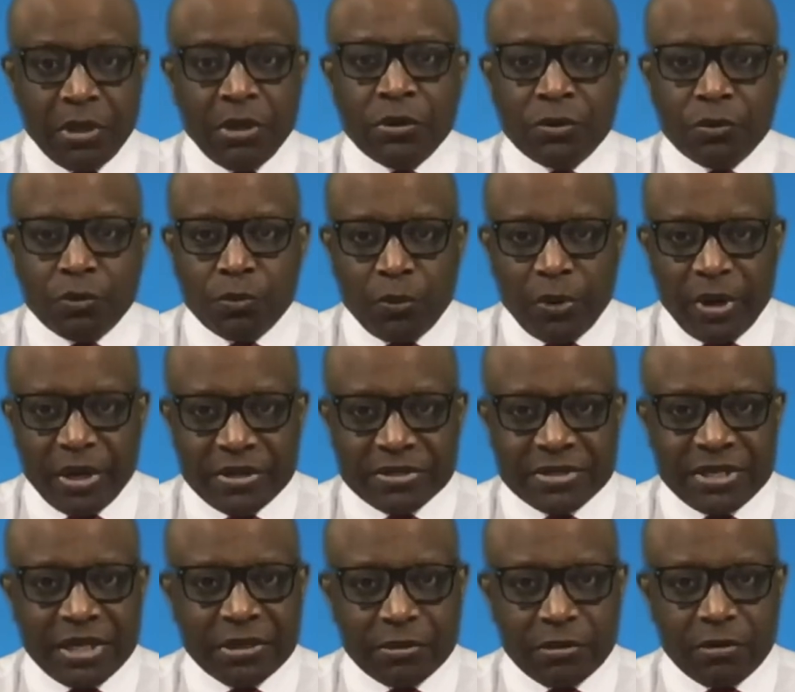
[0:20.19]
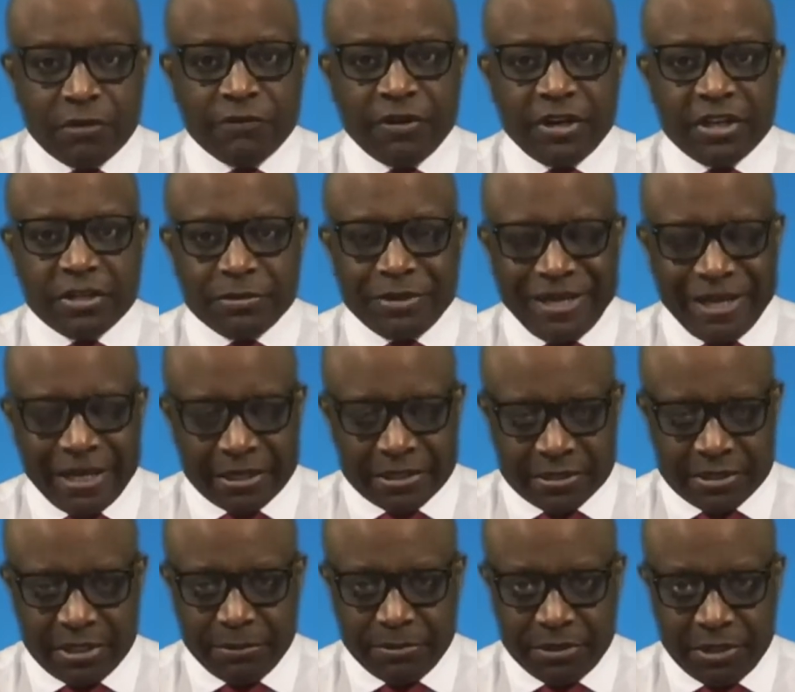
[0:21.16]
Once that offer has been
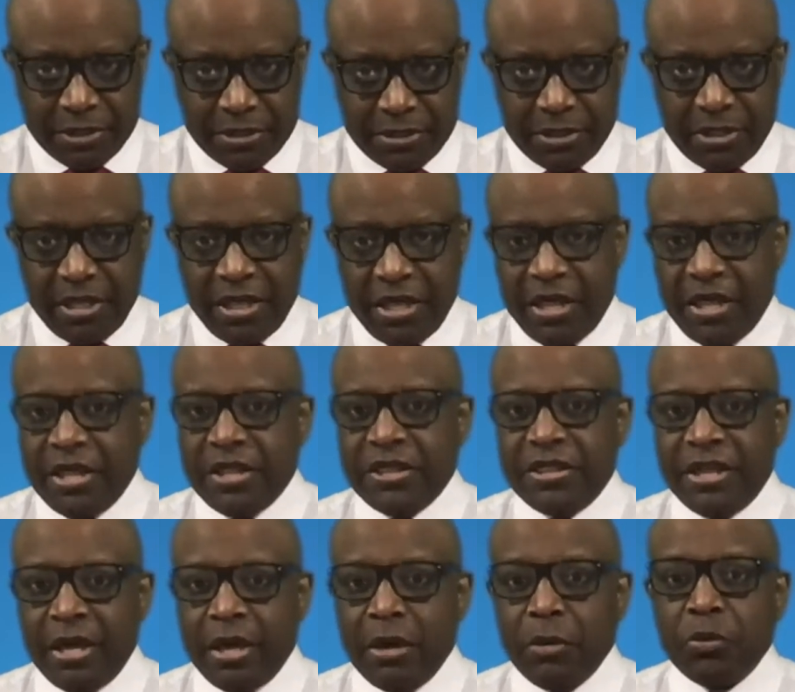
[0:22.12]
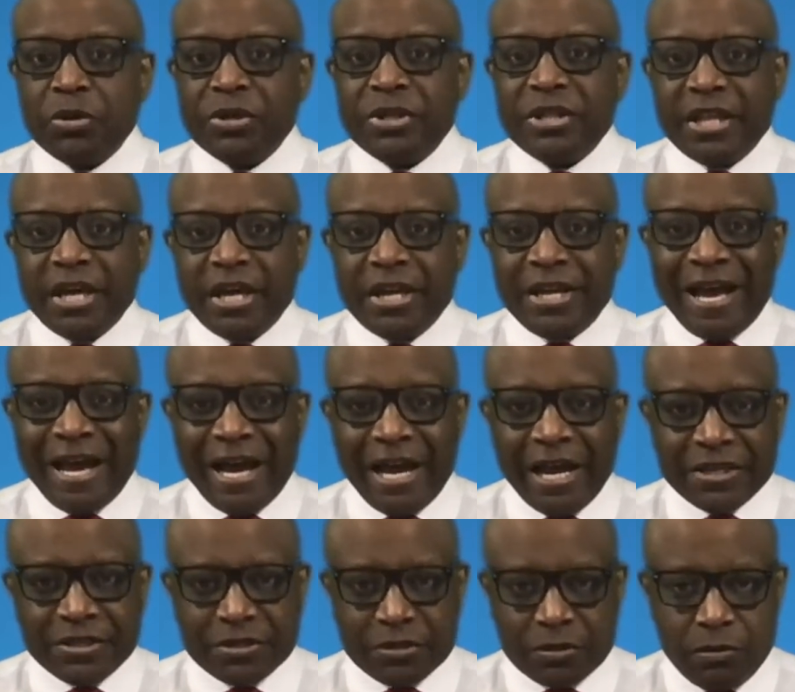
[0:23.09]
accepted, they would then
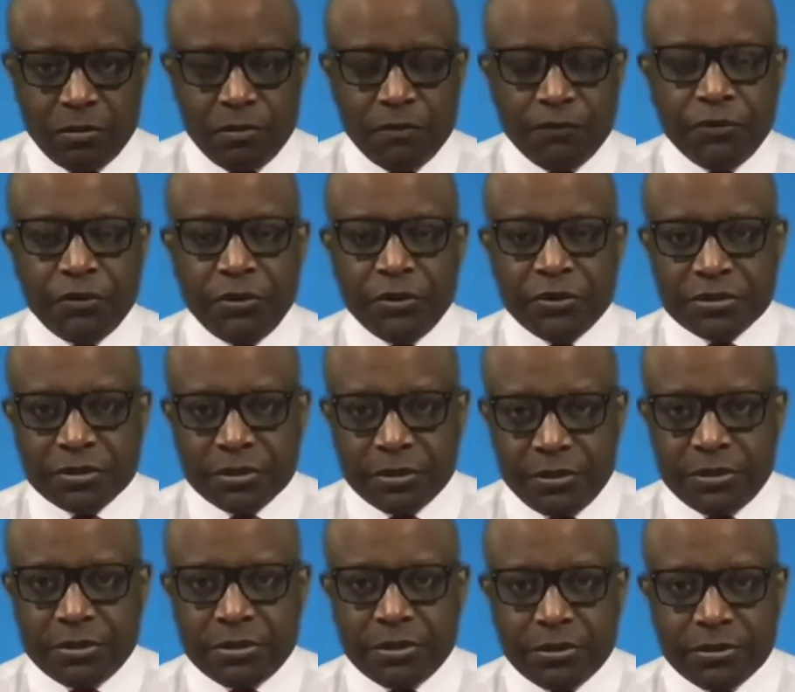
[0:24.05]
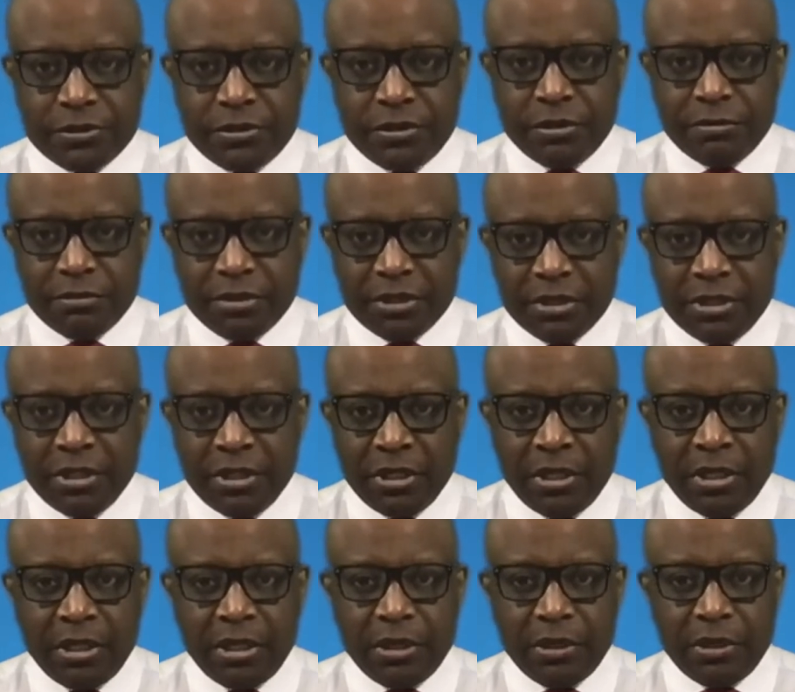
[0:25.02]
ask you for your solicitor's number
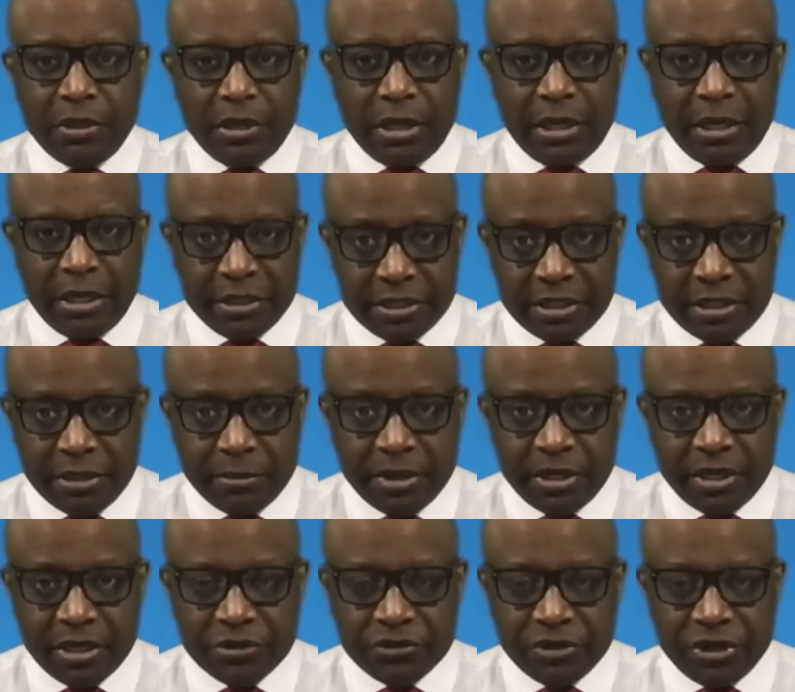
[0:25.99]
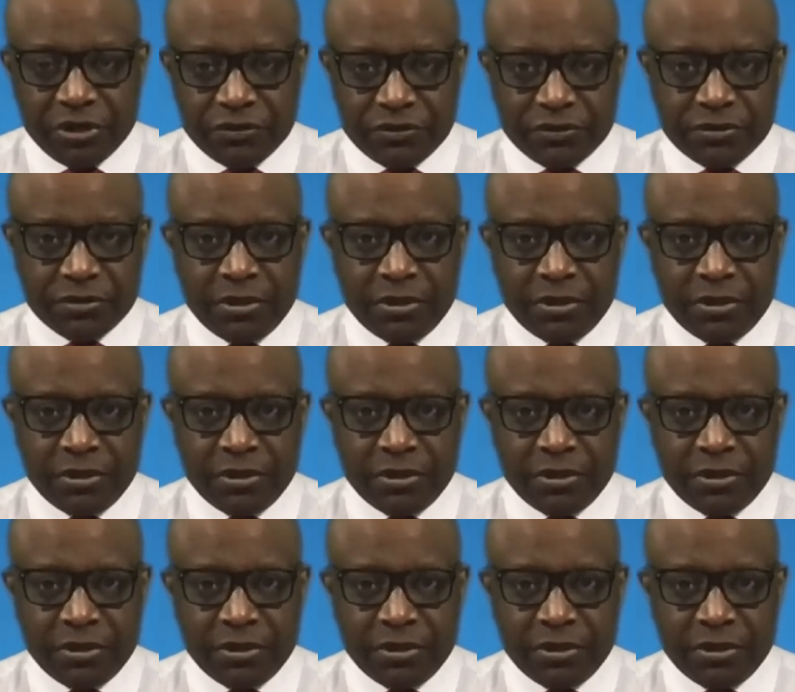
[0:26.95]
and email address.